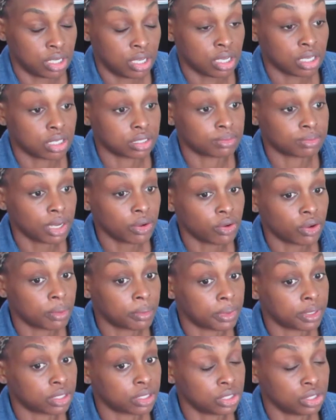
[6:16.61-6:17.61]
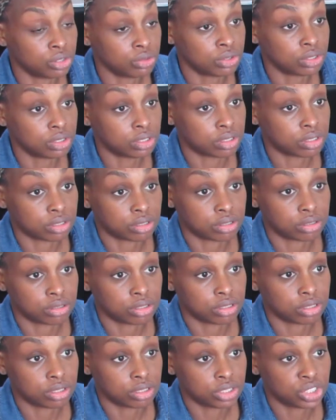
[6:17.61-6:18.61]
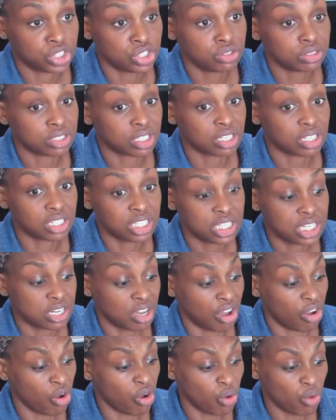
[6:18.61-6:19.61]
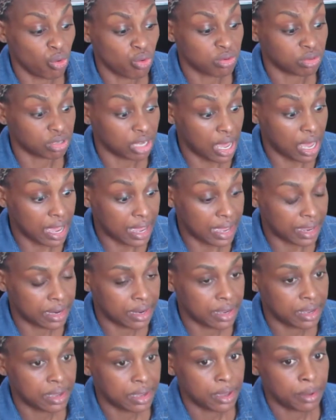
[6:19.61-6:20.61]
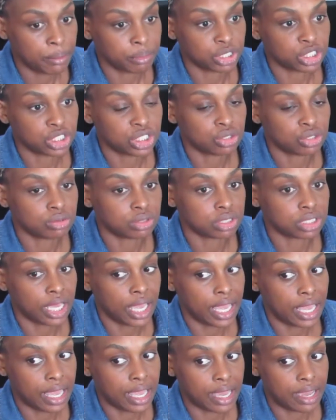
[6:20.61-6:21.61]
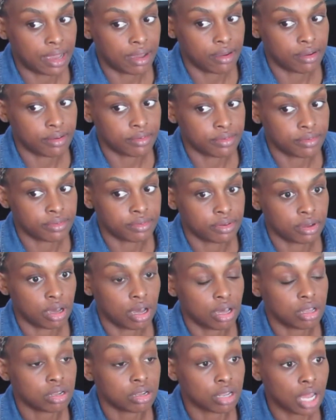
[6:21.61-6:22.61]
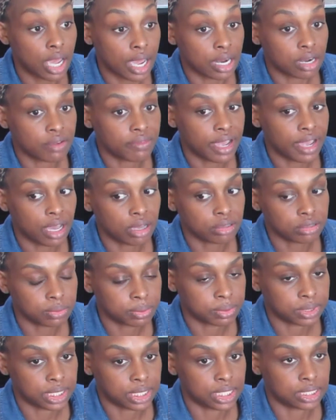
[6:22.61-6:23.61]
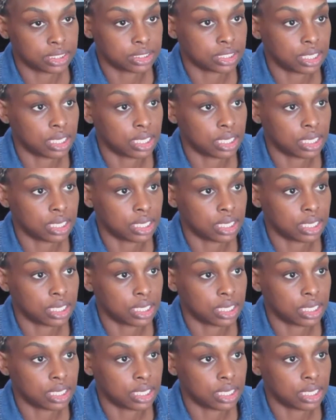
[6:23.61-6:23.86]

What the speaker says: Because my grandmother she used to clean a whole lot, but she used to have a lot of house plants.